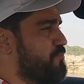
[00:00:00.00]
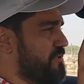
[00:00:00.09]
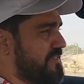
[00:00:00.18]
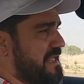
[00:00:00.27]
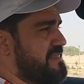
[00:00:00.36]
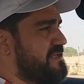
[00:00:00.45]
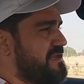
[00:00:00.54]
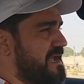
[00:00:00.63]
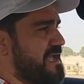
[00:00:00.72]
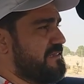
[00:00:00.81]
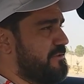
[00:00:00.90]
pretended
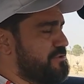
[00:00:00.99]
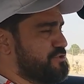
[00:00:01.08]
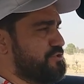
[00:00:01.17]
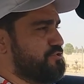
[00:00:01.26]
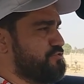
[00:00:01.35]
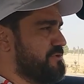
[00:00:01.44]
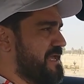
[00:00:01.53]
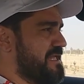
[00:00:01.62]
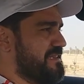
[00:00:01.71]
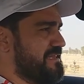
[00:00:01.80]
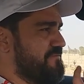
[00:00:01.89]
I had launch control. I
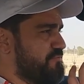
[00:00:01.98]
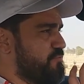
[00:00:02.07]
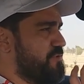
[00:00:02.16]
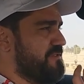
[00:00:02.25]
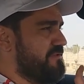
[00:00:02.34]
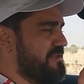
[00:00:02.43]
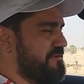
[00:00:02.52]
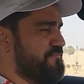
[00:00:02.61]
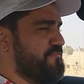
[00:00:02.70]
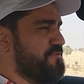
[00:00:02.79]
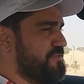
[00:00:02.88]
had left
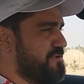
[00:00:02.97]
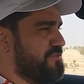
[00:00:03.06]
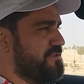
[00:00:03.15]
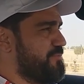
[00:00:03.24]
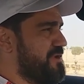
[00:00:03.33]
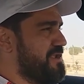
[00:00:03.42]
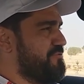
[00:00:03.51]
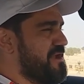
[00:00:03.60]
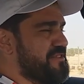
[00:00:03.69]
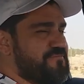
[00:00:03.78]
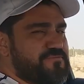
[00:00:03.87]
foot on the brake,
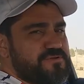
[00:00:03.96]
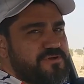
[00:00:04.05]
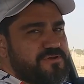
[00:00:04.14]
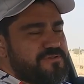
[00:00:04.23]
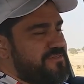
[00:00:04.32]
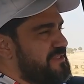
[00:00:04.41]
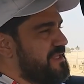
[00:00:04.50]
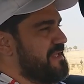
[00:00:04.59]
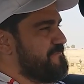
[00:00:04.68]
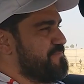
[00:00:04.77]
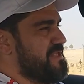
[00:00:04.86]
right foot on
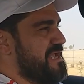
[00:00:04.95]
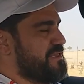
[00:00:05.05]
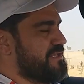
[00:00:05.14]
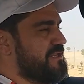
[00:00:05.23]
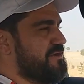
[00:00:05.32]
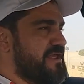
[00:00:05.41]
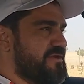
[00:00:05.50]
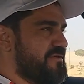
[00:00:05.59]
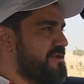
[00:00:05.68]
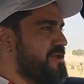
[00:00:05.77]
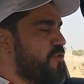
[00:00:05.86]
the
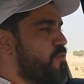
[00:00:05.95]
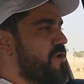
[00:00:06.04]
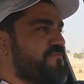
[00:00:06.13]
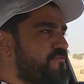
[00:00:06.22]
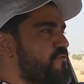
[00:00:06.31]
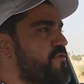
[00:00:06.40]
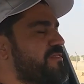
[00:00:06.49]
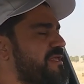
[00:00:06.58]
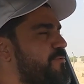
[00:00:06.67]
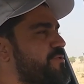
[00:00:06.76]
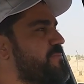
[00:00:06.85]
accelerator, went for it.
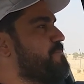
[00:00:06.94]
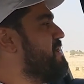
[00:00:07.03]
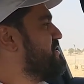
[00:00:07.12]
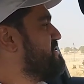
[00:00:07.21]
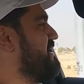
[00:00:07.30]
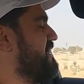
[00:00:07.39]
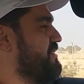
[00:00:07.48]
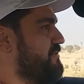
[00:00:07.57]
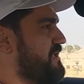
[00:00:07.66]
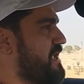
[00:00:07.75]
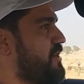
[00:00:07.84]
That was a much
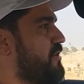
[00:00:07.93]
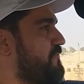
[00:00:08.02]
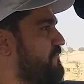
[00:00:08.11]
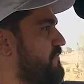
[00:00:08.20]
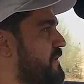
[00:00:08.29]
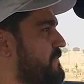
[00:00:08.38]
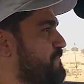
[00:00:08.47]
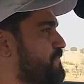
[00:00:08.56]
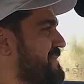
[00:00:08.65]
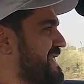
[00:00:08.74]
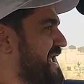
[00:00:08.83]
nicer takeoff.
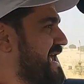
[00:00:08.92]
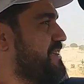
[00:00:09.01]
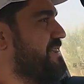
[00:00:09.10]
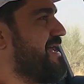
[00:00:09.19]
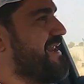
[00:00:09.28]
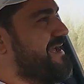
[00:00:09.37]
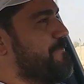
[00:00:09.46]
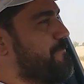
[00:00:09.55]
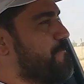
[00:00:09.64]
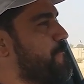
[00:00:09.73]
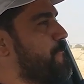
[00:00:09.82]
It's not a
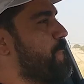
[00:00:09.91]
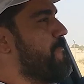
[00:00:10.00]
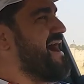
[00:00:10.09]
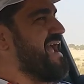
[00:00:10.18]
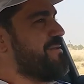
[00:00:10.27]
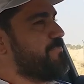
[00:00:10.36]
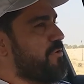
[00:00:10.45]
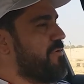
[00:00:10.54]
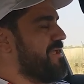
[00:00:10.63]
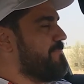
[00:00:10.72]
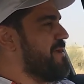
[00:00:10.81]

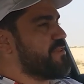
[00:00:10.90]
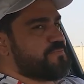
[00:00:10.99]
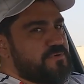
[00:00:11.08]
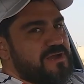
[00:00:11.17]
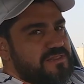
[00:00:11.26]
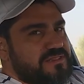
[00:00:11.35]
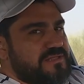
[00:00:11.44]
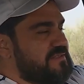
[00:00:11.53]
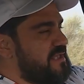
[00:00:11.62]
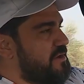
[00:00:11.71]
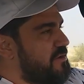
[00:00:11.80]
mind-blowing, mesmerizing
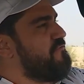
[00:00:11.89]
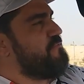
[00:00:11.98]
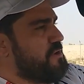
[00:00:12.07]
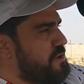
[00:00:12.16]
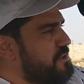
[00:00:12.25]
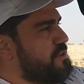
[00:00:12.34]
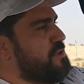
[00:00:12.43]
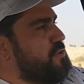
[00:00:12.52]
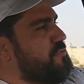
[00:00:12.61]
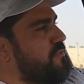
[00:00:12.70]
takeoff, but it is a good